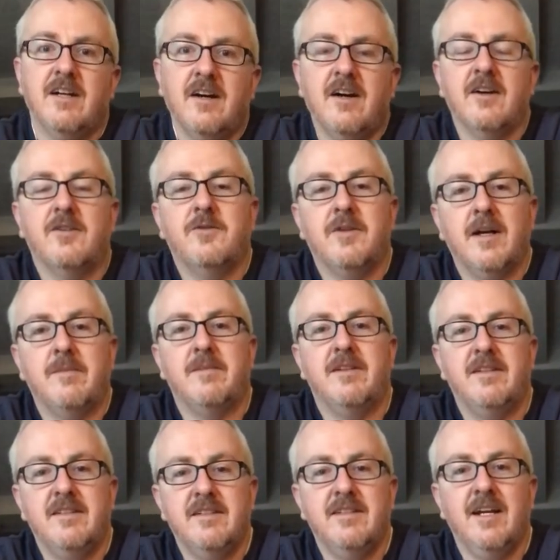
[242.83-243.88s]
oh crap,
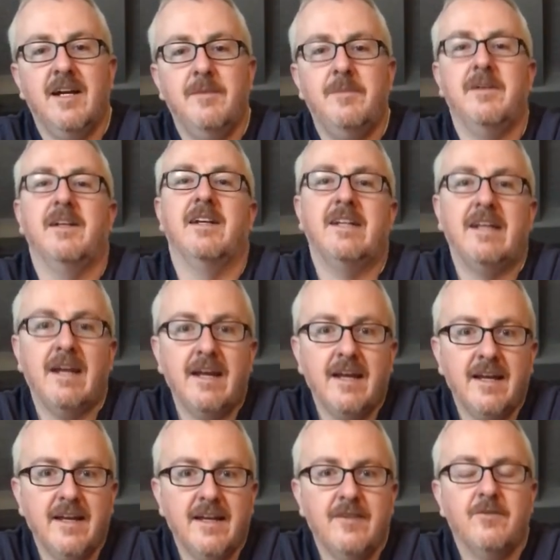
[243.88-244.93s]
did this happen
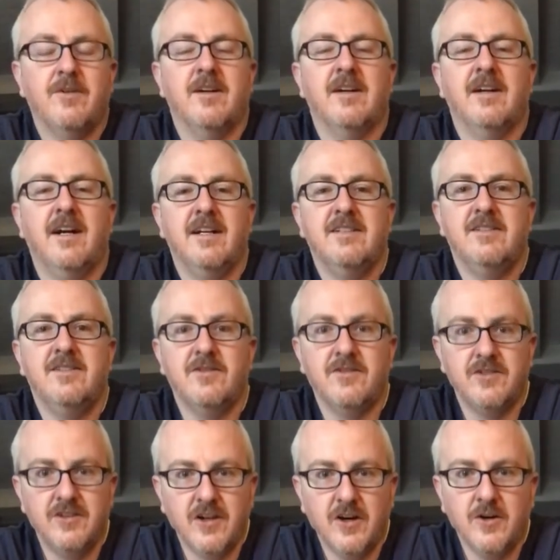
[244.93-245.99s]
again? Where I just
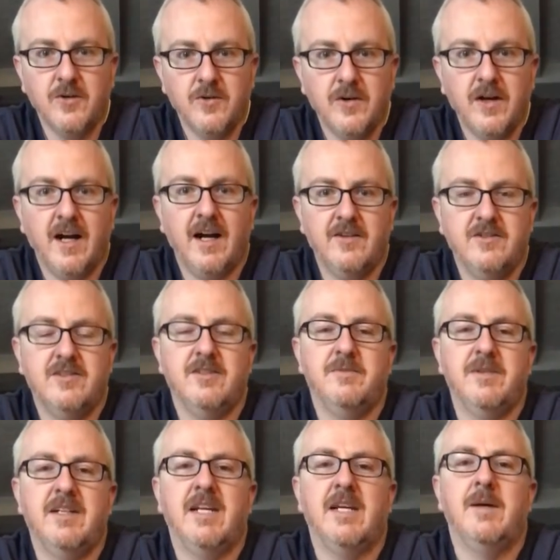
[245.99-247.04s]
don't know how she
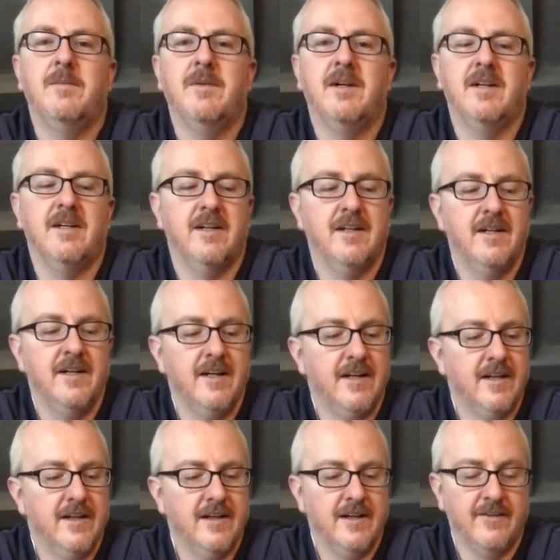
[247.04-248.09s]
became a
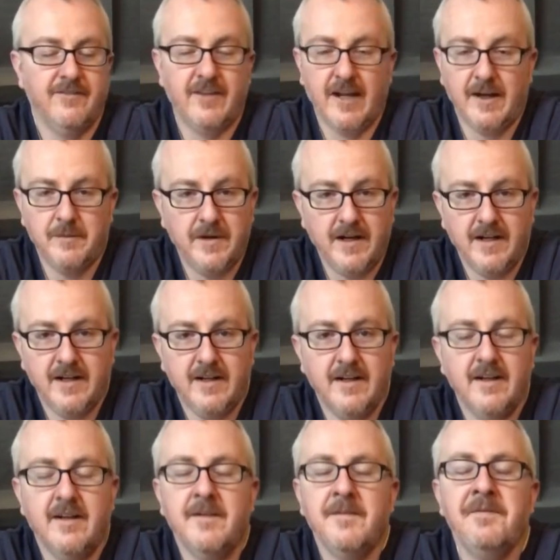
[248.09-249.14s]

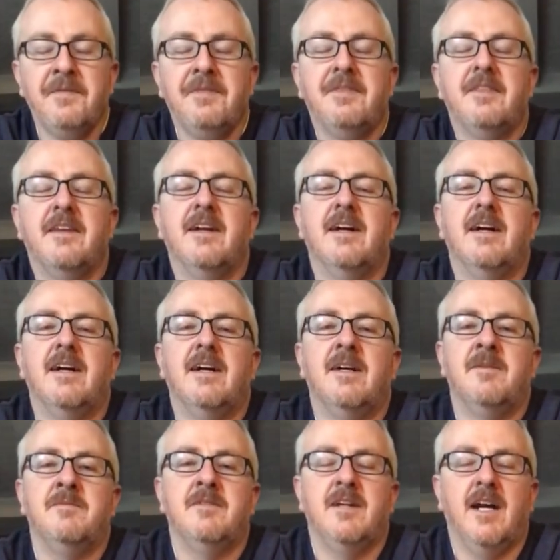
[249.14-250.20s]
vampire.
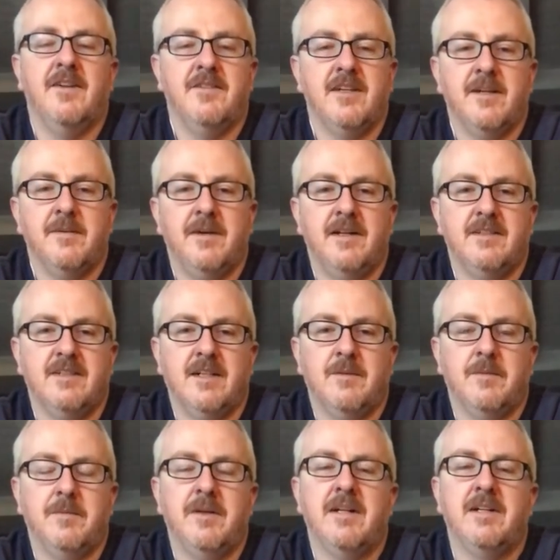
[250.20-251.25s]
After you get past a
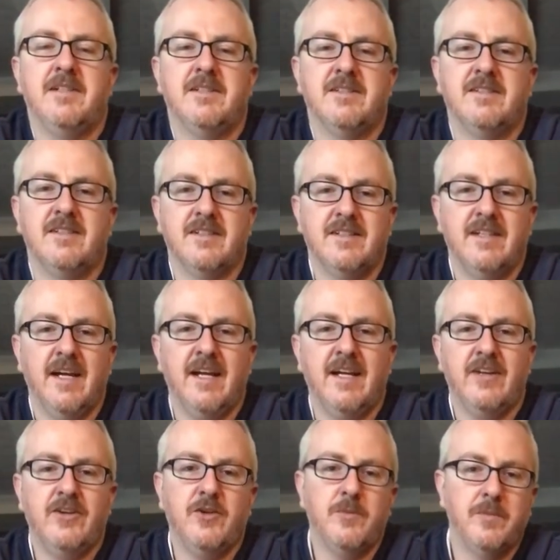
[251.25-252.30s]
couple pages, they'll
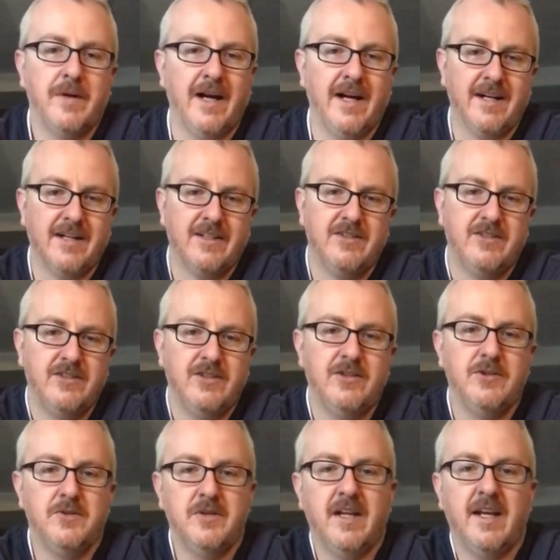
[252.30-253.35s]
take you back
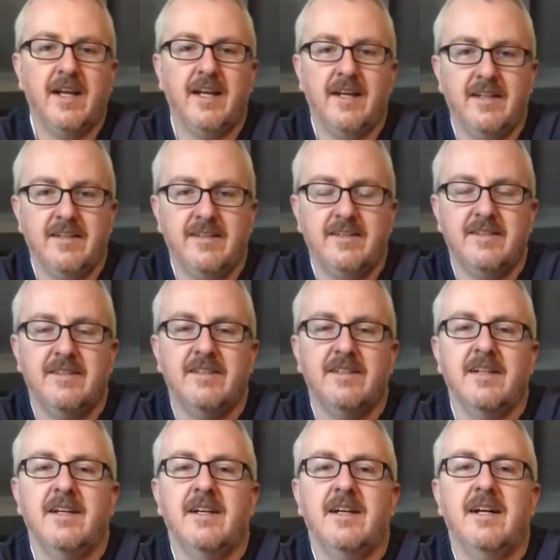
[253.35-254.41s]
2 days
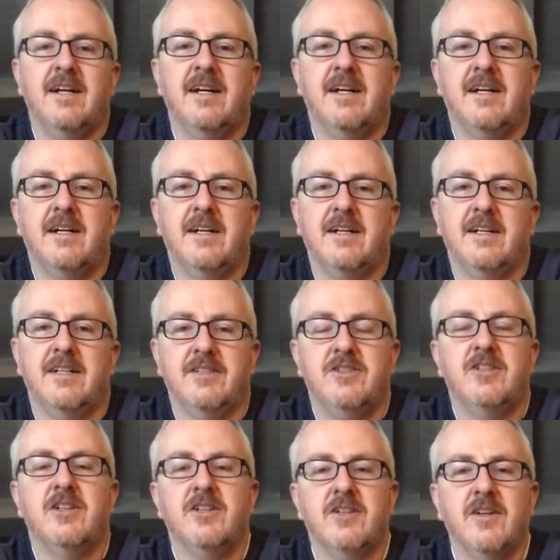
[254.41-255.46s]
and
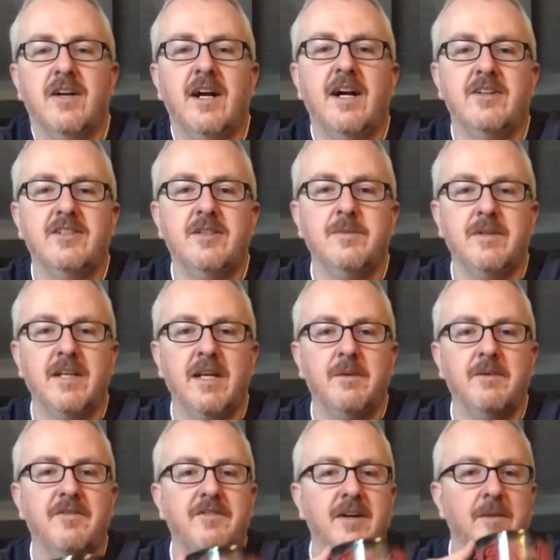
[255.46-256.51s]
show you how she became
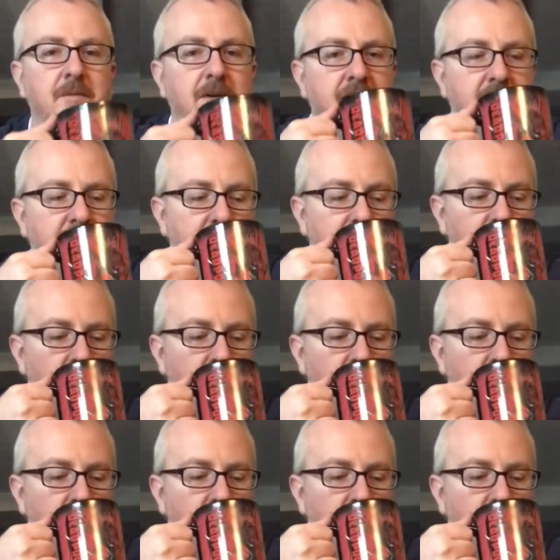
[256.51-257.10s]
a vampire.